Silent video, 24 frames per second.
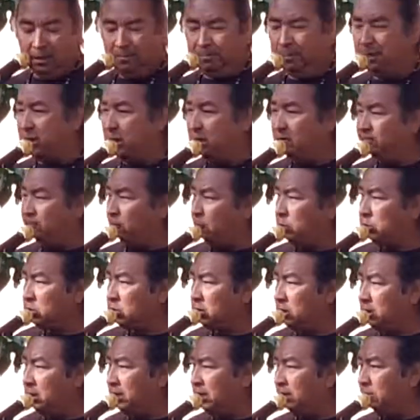But
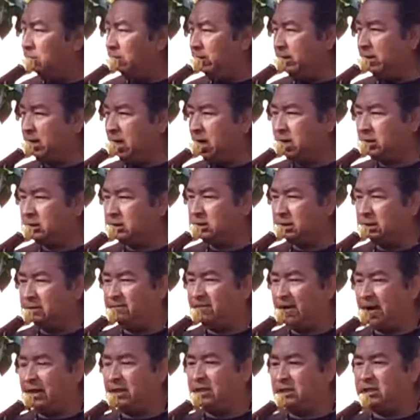unfortunately, we lost
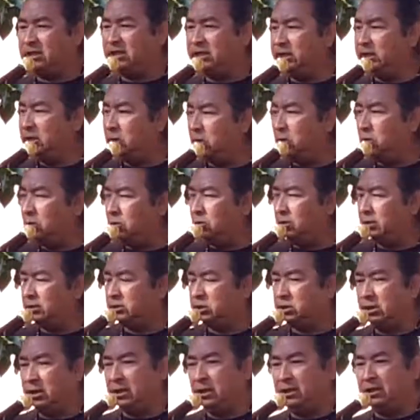Valentino
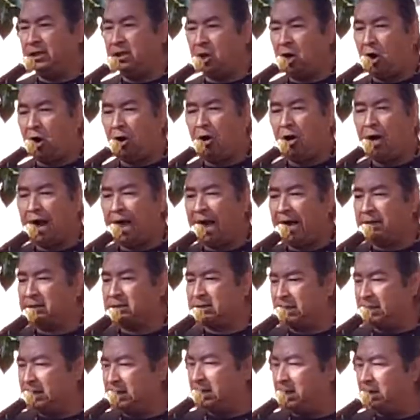in a car
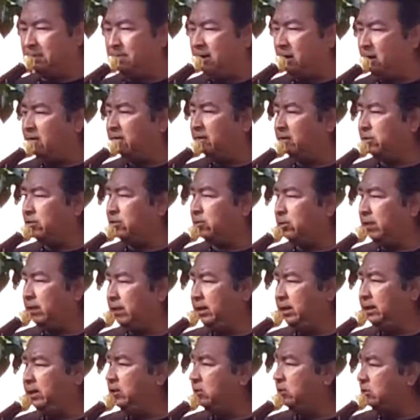accident about 3
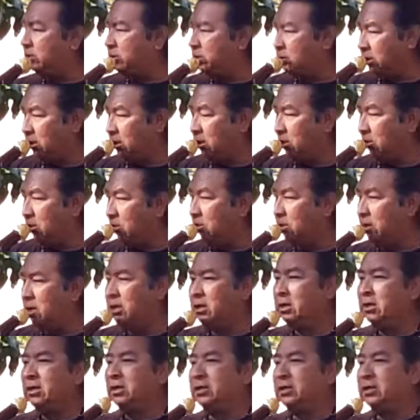years ago.